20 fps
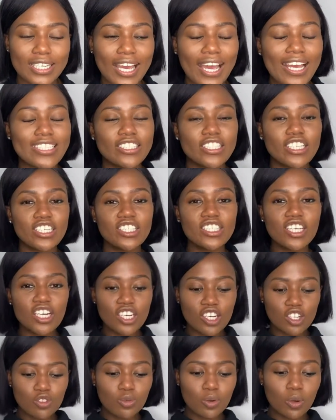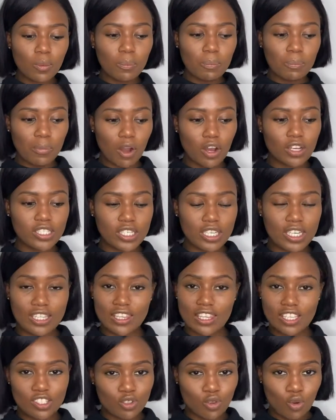guys it's a literal basket
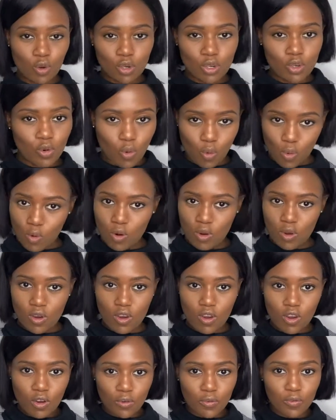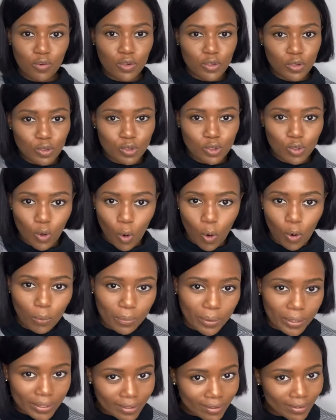there's no door for you to
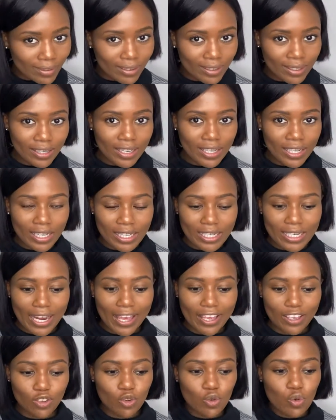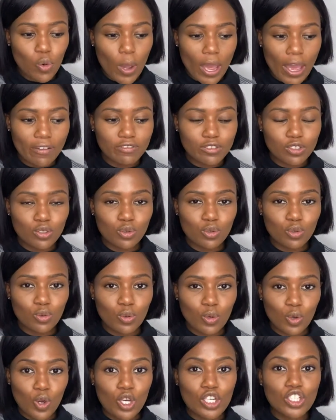open like you have to
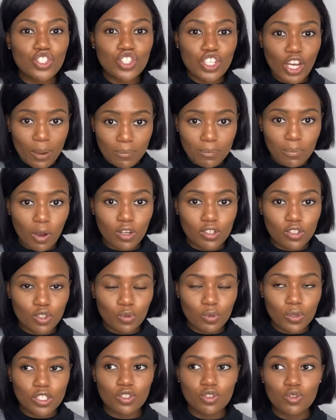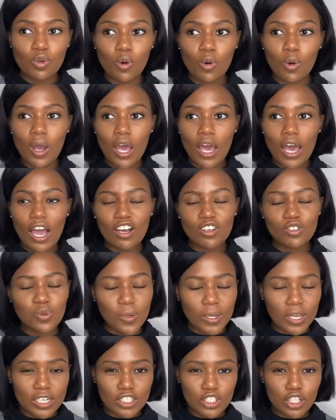jump onto it so i was
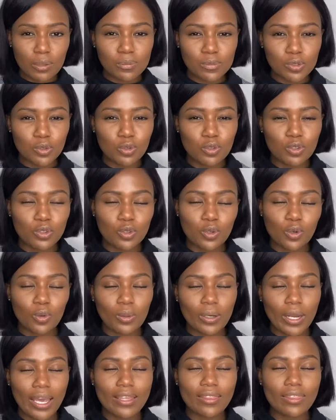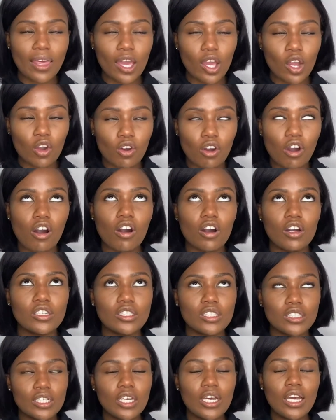wearing a jumpsuit so like thank
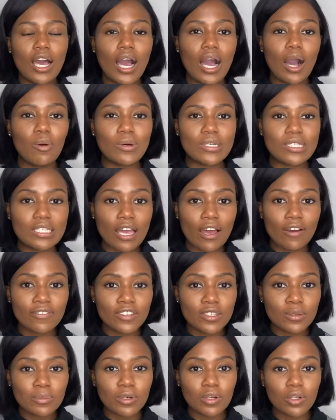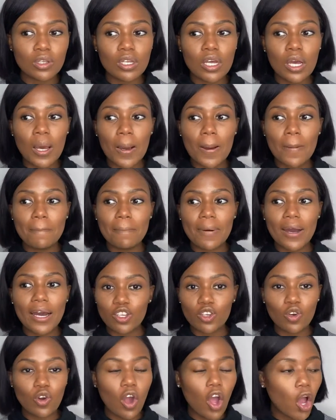god i was comfortable but
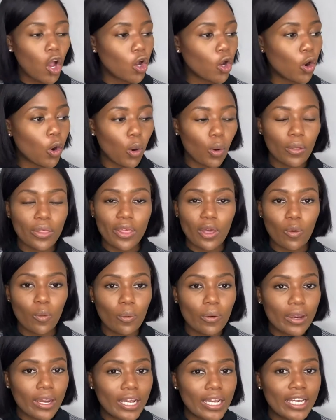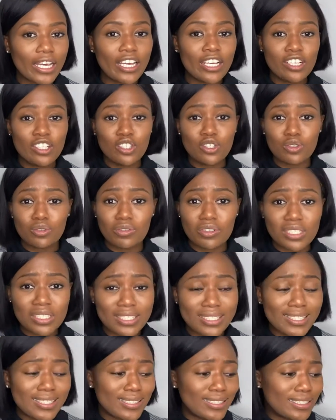you can't go there wearing
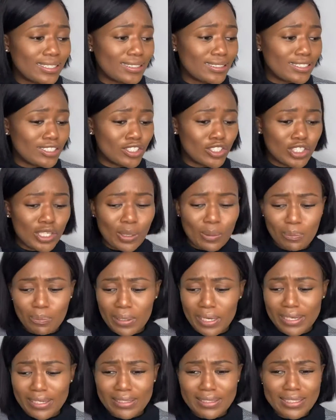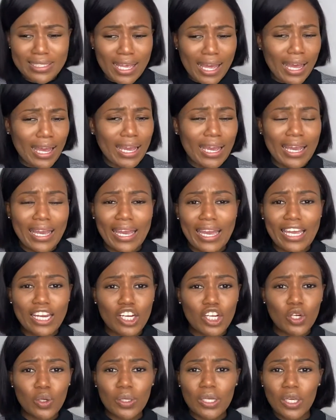dresses and cheap blazer
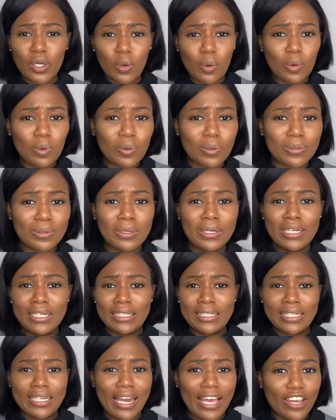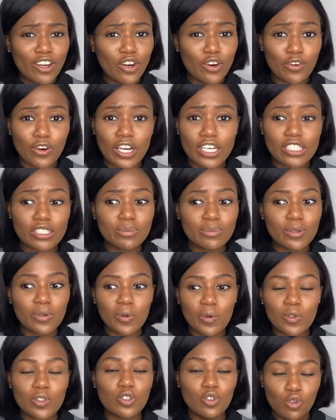and looking all like great
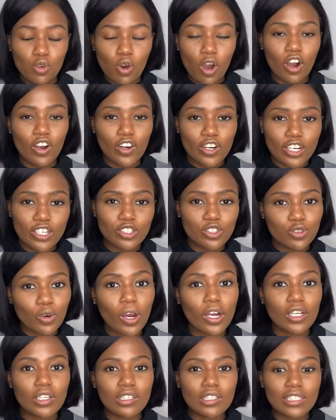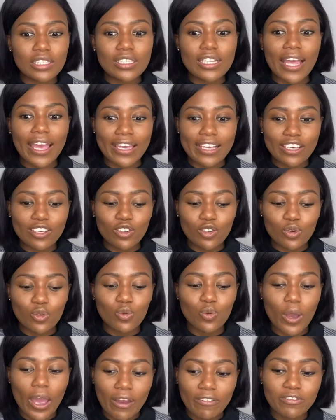because you are gonna struggle like
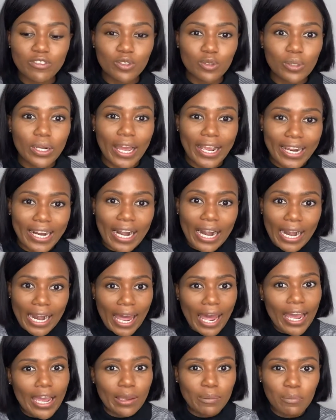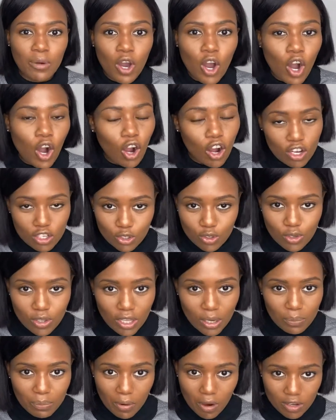you have to like climb onto
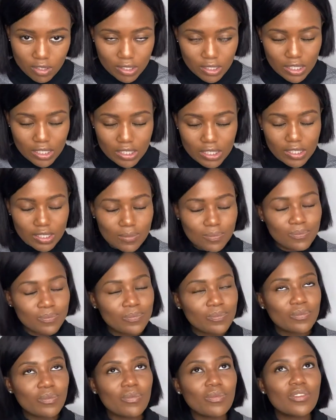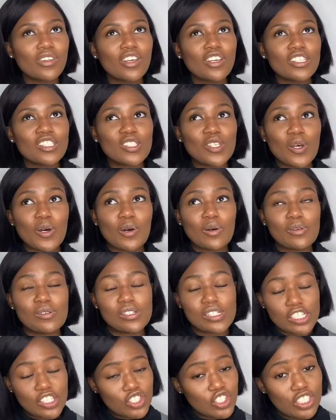that basket so
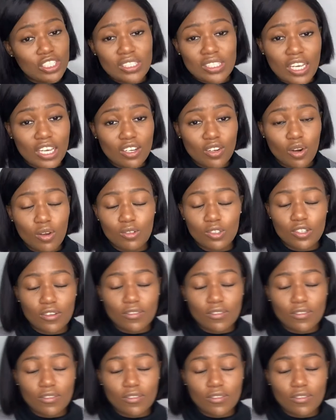just take note